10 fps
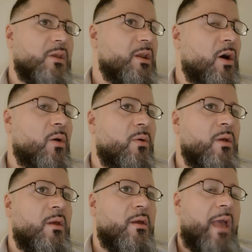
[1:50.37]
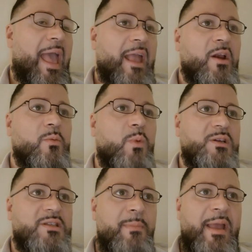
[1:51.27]
You know, anger
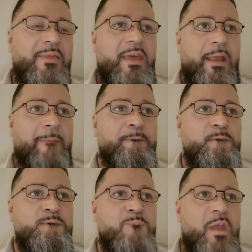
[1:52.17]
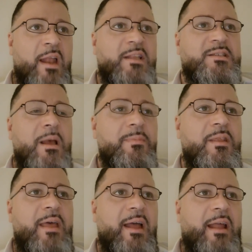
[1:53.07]
was the main thing. And it's
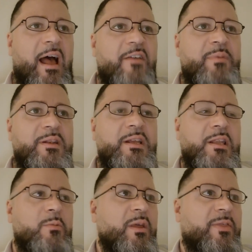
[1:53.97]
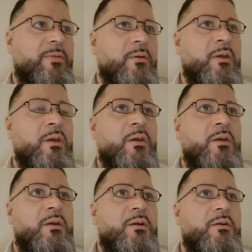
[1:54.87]
something that I've been dealing with
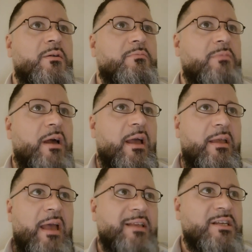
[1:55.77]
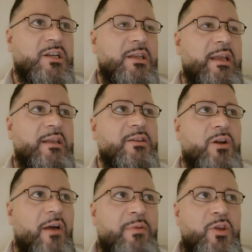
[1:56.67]
as a, you
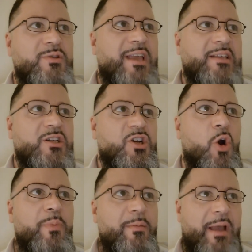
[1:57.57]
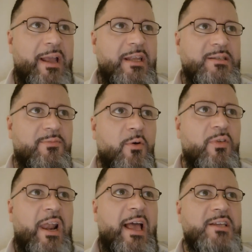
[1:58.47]
know, I've been using as a coping mechanism
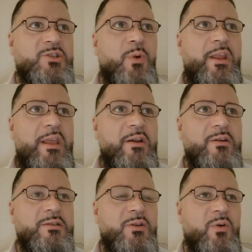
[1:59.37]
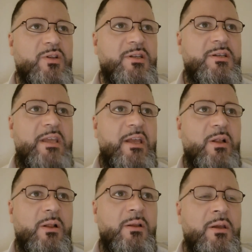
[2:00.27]
over the last 20 years in order to
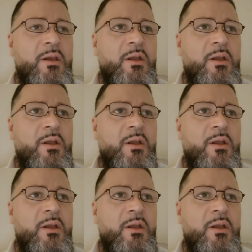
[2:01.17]
deal.